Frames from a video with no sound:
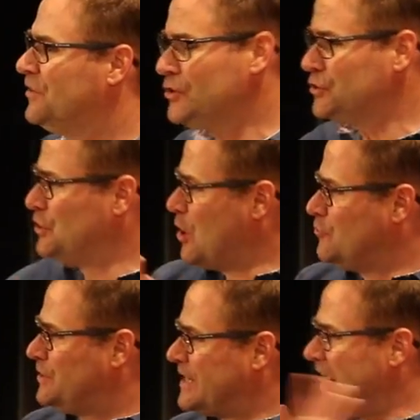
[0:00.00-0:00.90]
There's
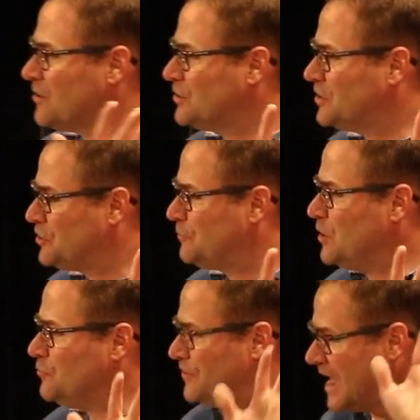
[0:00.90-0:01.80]
no doubt or
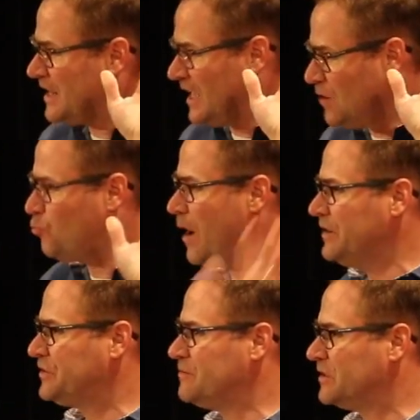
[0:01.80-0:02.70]
dispute that he
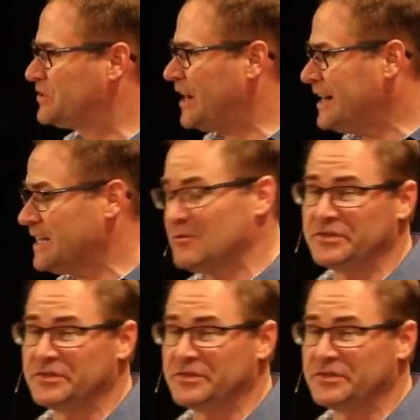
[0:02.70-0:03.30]
was the Messiah,